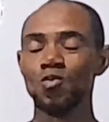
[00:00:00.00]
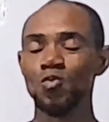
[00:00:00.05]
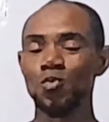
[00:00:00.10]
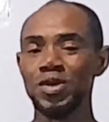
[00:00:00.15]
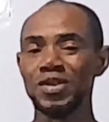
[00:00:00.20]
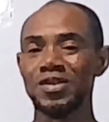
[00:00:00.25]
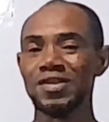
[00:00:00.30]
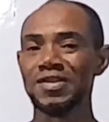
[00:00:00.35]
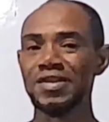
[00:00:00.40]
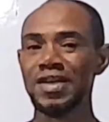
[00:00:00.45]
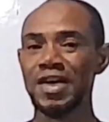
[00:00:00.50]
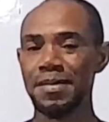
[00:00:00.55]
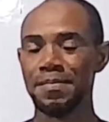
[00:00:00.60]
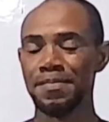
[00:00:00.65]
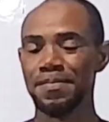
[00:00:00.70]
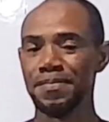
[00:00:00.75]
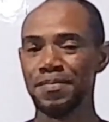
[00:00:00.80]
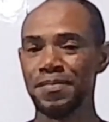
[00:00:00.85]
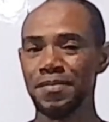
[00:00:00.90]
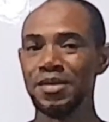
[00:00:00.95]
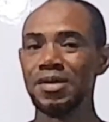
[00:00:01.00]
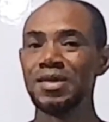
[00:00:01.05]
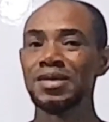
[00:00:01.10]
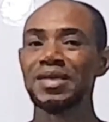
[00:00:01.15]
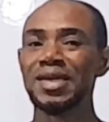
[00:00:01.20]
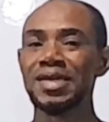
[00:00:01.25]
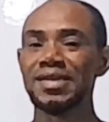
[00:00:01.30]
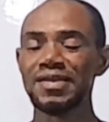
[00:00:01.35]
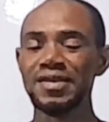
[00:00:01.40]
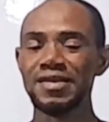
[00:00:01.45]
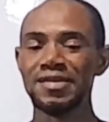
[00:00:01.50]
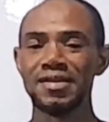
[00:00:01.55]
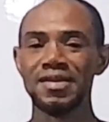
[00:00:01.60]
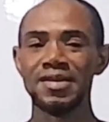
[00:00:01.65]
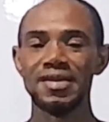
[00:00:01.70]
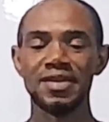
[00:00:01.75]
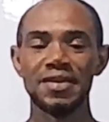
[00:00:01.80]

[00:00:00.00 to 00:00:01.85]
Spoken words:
with time, that is